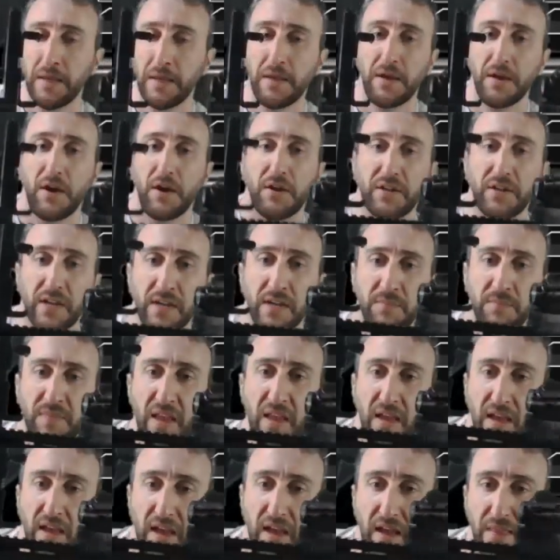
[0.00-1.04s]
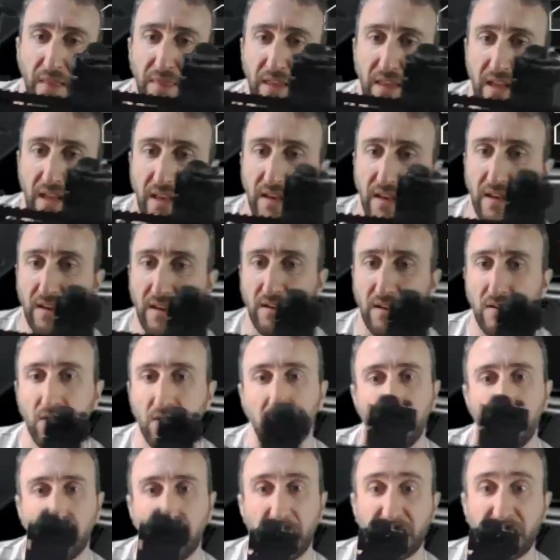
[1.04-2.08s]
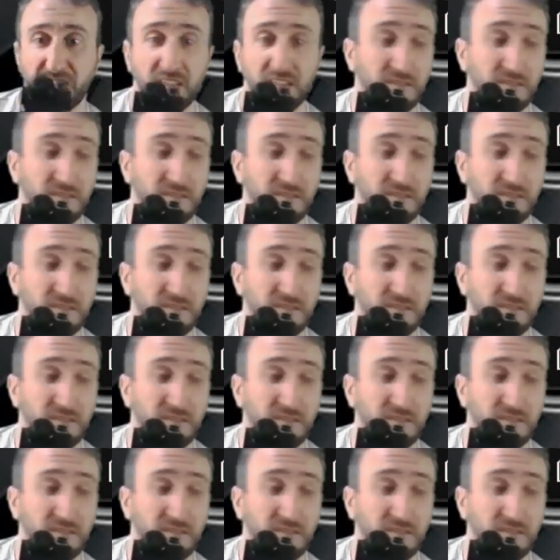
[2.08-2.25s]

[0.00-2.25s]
Okay, and then that's